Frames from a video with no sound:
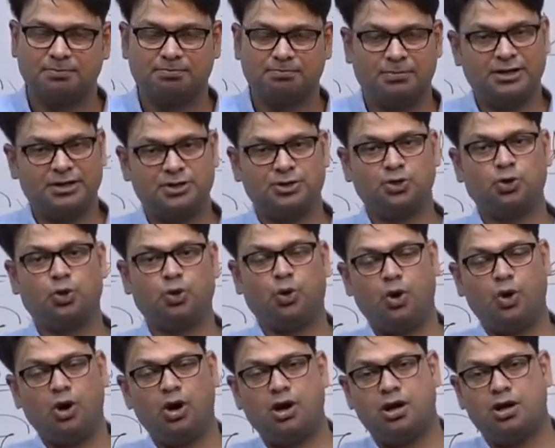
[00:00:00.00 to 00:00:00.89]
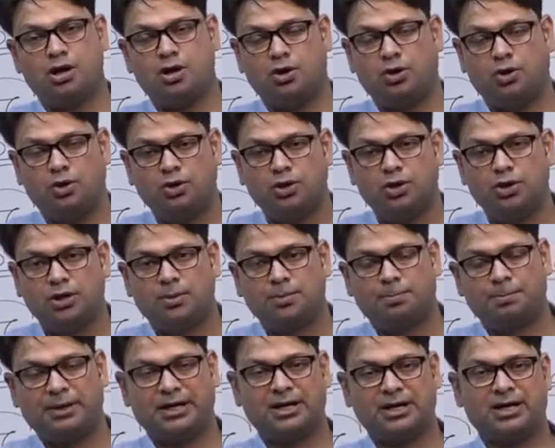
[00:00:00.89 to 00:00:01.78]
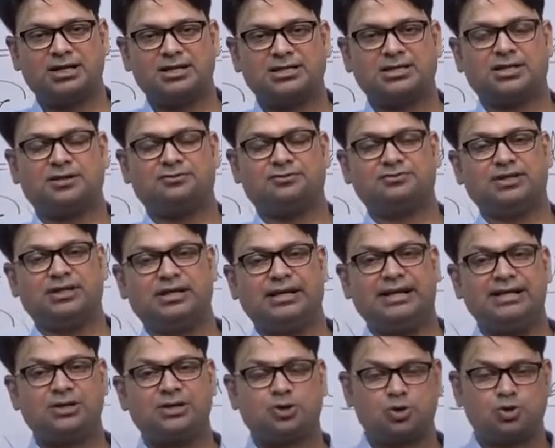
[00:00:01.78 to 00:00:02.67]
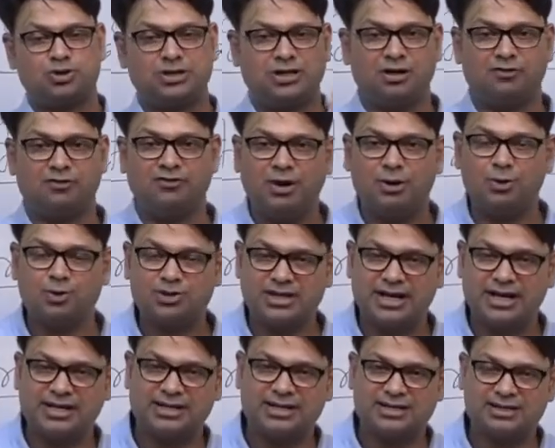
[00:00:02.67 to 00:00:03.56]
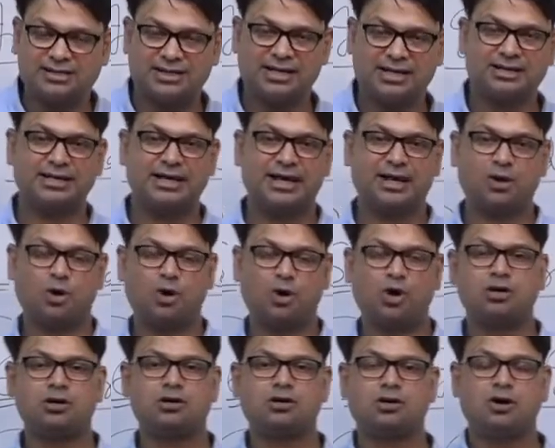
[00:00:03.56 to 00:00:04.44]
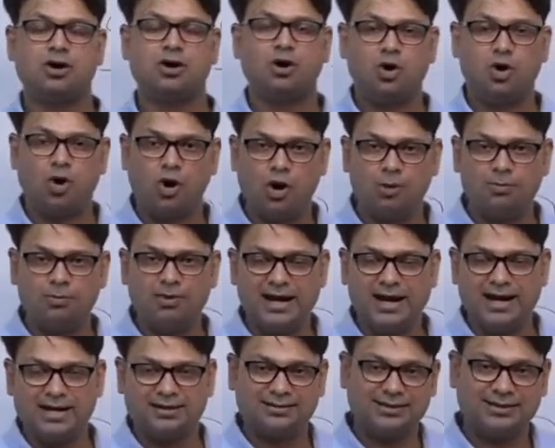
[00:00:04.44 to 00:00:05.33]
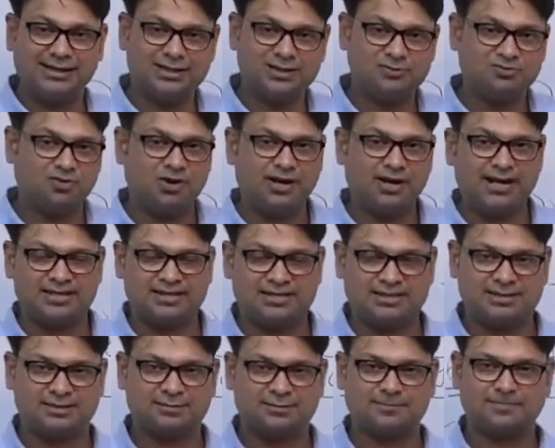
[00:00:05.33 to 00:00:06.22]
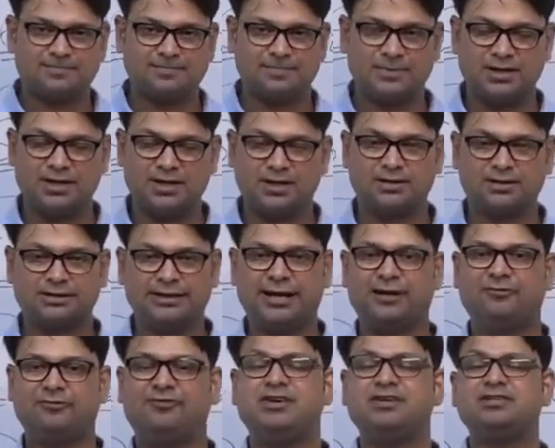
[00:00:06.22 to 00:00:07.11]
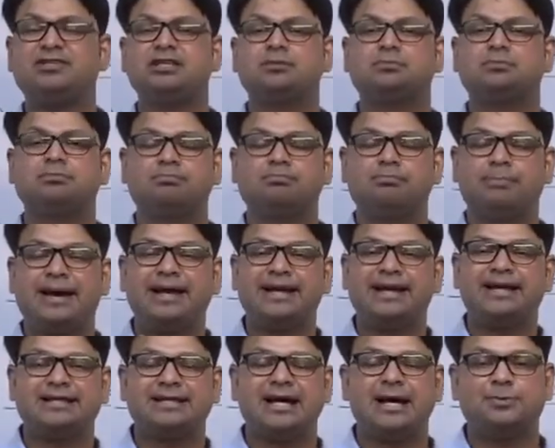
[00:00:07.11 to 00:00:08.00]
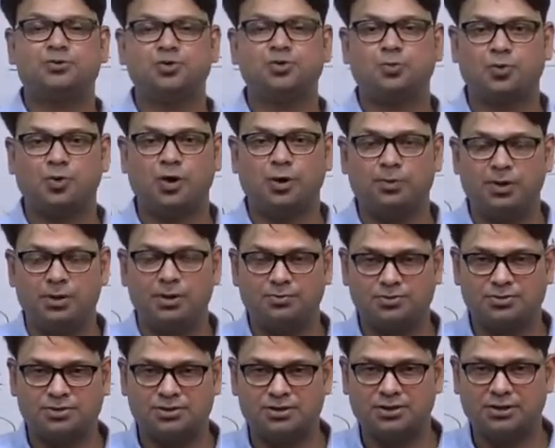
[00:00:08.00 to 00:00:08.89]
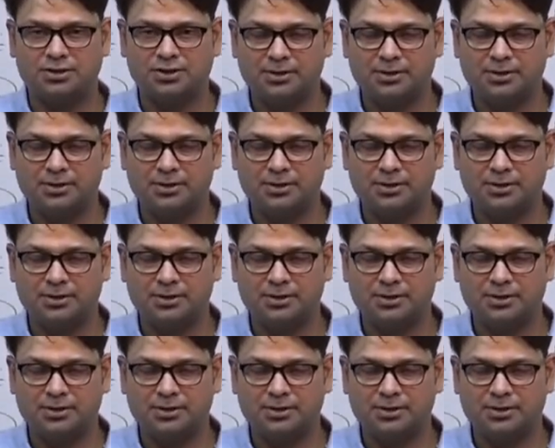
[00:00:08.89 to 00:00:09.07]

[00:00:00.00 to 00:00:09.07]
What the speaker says: But you all know, because of the intrusion of outsiders in their own homeland, that is forests, they are facing many types of problems